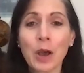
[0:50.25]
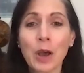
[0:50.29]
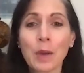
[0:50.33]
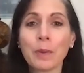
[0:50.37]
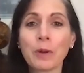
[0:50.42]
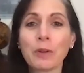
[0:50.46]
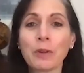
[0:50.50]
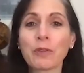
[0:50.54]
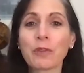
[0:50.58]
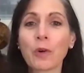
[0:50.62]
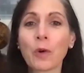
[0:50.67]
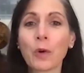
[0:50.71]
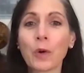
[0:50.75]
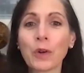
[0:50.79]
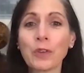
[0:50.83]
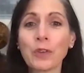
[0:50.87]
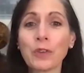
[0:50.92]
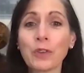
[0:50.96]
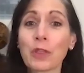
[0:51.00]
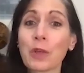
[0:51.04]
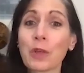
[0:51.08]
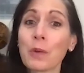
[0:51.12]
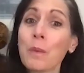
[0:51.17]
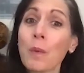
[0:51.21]
But of course,
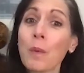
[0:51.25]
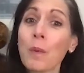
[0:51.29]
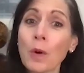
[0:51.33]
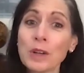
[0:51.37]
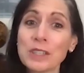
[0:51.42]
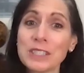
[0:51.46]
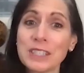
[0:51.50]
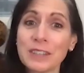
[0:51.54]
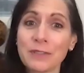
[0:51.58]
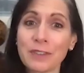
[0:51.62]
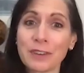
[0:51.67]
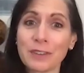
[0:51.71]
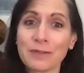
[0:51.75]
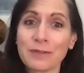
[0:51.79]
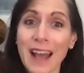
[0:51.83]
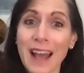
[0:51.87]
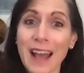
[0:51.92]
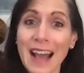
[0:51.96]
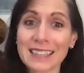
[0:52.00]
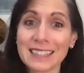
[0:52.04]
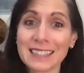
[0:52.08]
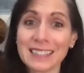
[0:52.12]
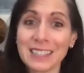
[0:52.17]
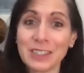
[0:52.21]
the more different
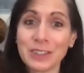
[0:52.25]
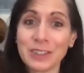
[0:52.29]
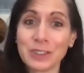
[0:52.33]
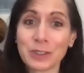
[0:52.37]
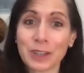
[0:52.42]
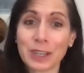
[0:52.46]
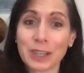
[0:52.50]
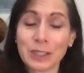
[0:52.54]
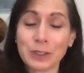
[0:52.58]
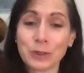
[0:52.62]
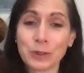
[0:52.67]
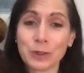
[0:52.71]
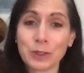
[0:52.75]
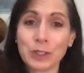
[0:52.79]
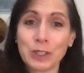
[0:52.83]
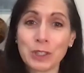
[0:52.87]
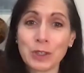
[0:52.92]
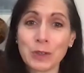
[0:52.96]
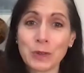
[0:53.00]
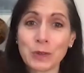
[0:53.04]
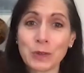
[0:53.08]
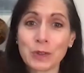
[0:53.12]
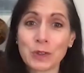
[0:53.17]
vaccines are introduced,